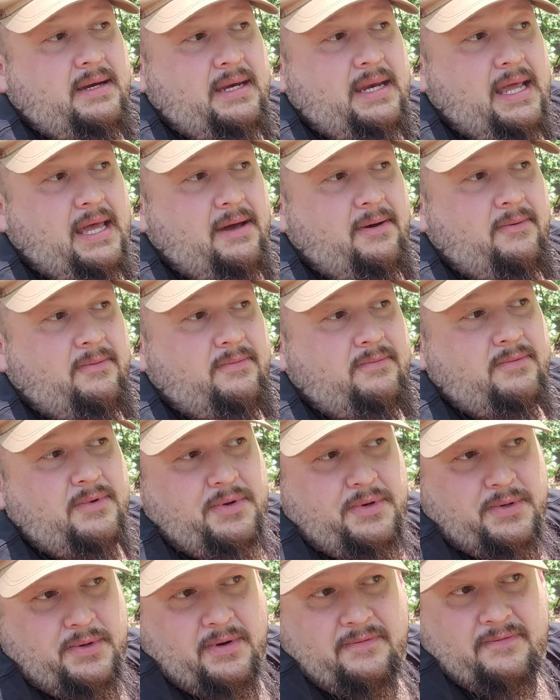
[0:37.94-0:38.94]
Now
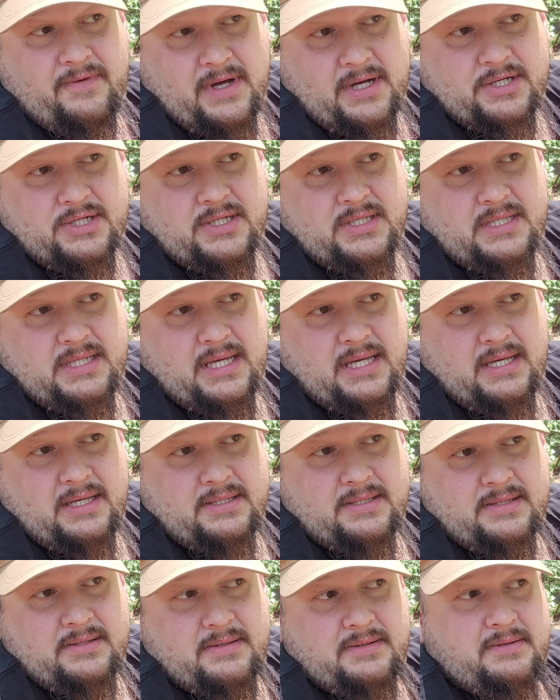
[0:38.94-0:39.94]
we'll do a function
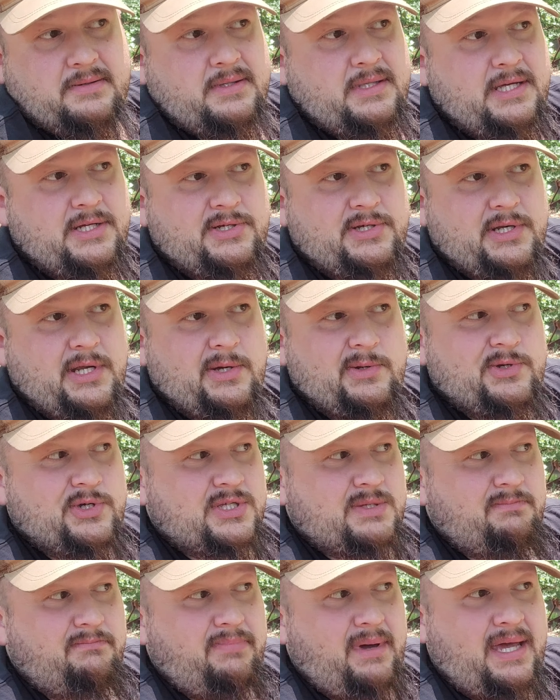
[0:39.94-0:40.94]
test, let you know
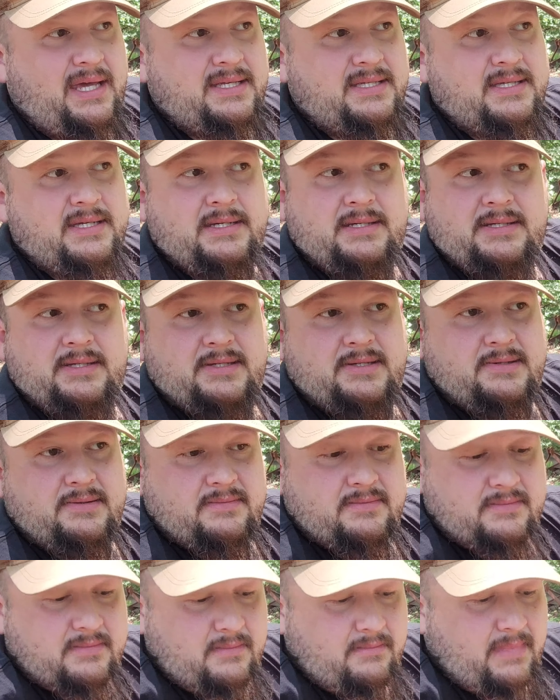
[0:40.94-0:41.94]
just basics,
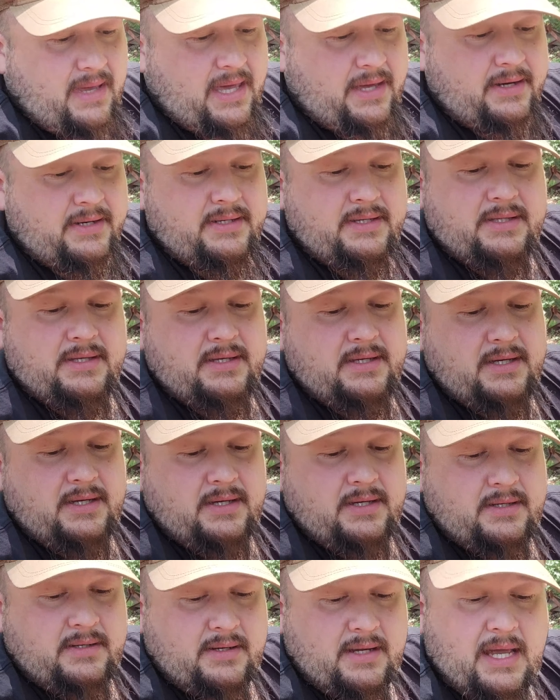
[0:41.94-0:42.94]
mounted to the
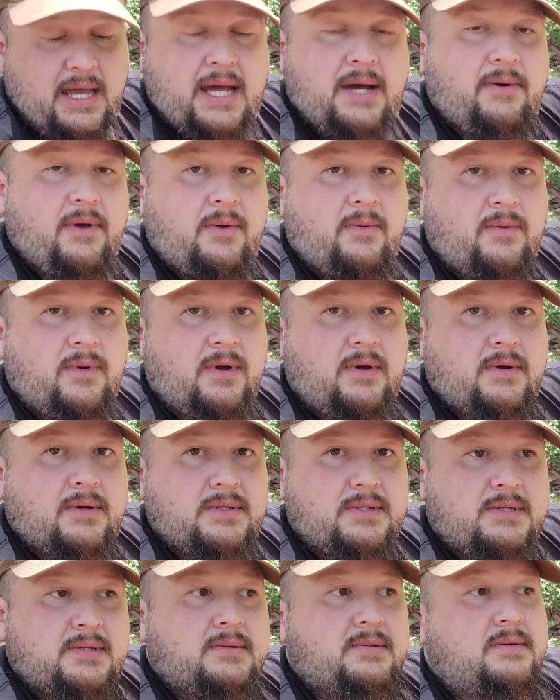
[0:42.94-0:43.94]
gun, how it
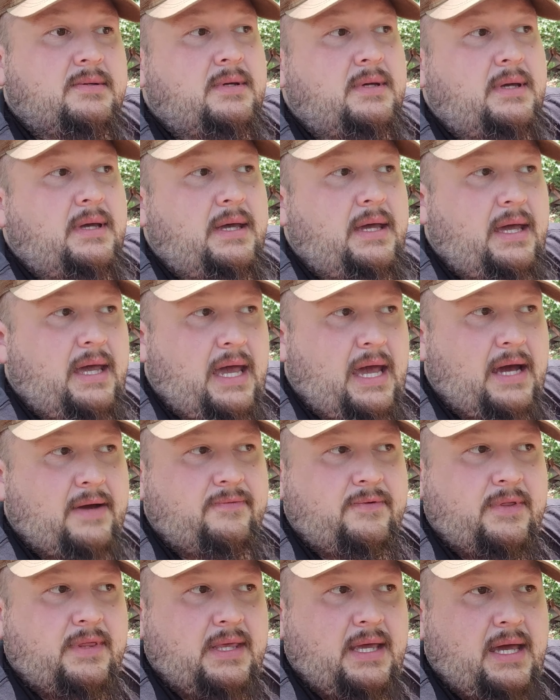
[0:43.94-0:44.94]
works.
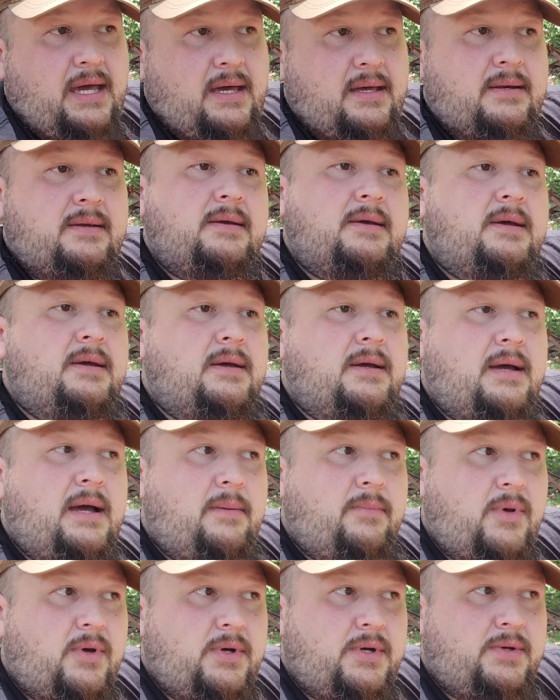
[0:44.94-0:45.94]
After that,
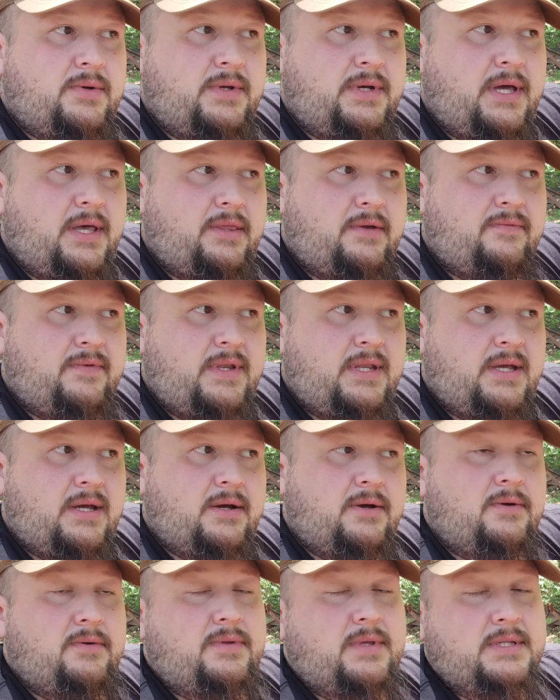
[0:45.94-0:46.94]
I'm going to do another
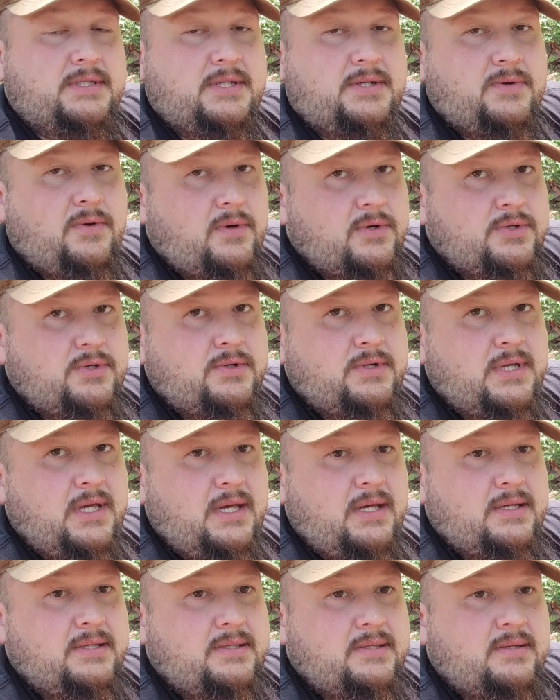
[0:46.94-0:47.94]
video that's a torture
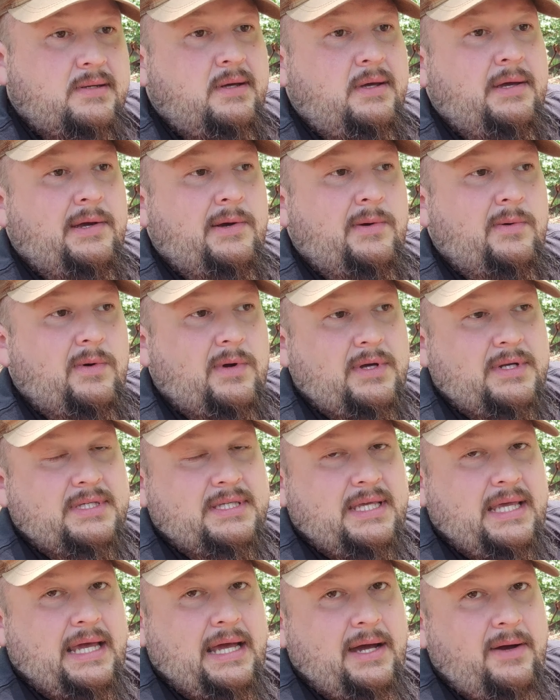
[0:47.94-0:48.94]
test. We're going to
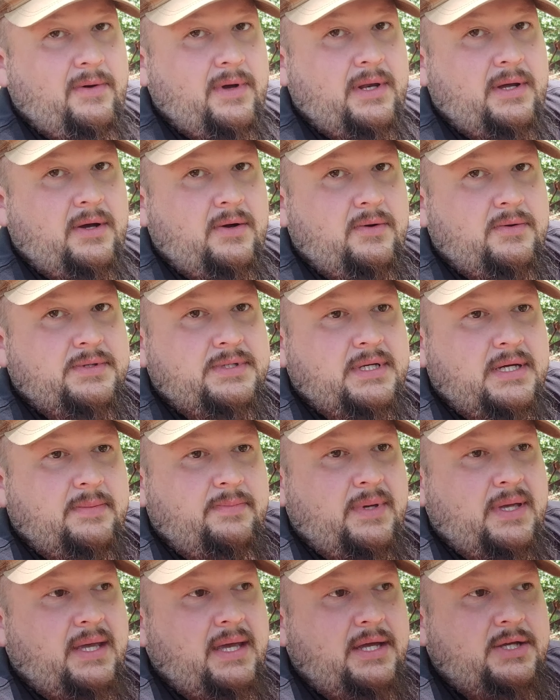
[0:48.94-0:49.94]
see how it holds up
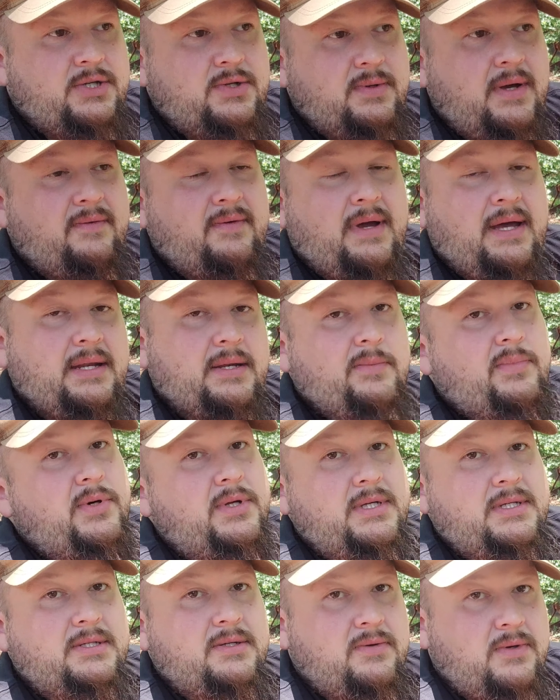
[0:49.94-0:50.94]
in case you ever had to
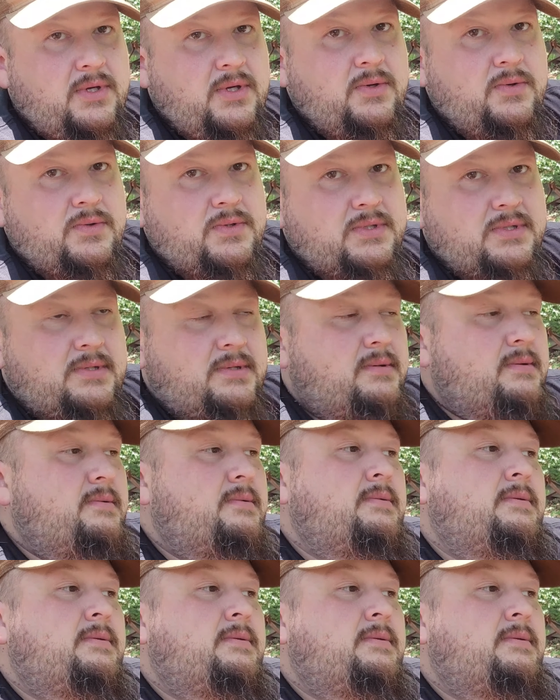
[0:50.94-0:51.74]
put it to use.